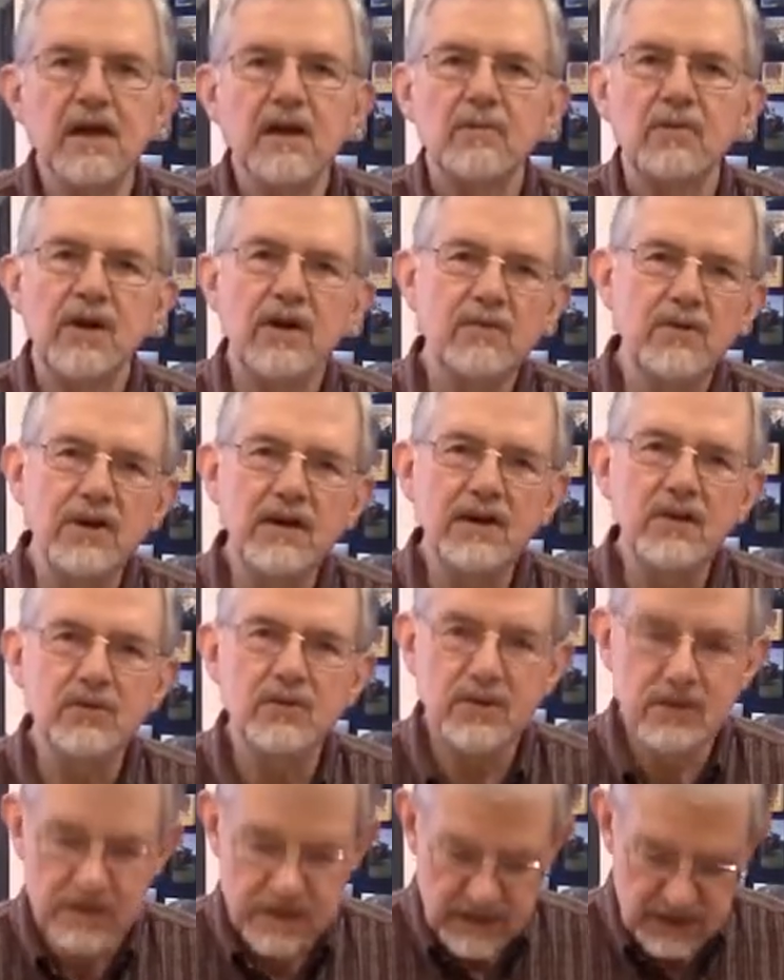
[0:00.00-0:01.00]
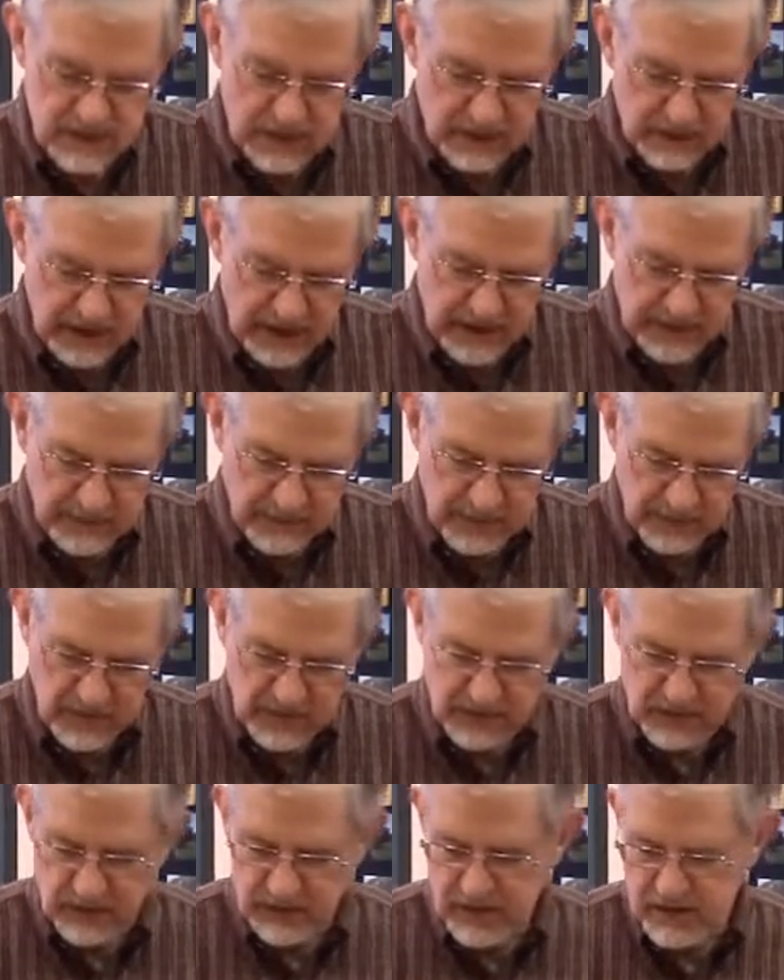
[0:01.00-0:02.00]
But I wanted to do it the easy way.
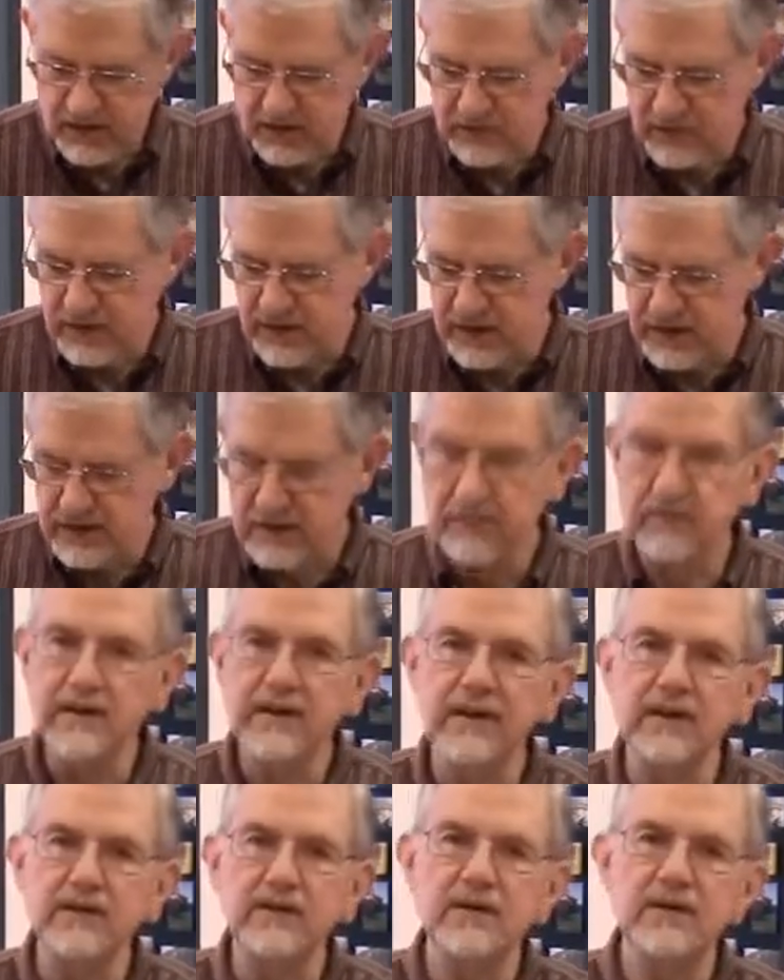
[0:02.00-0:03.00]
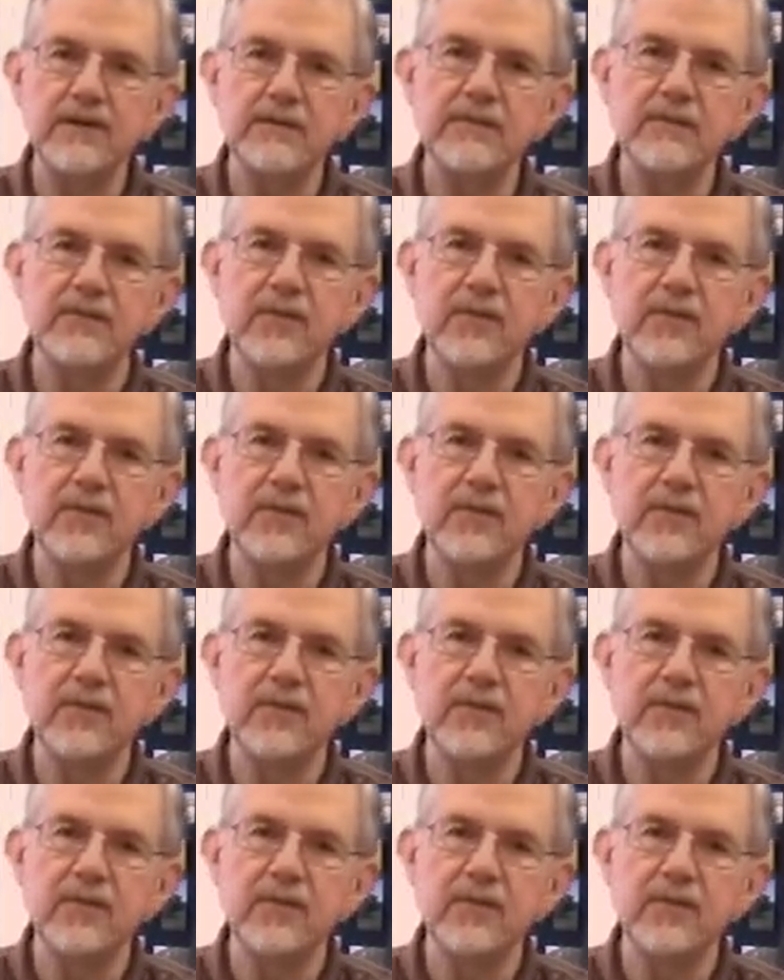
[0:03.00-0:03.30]
So here's one easy way to do it.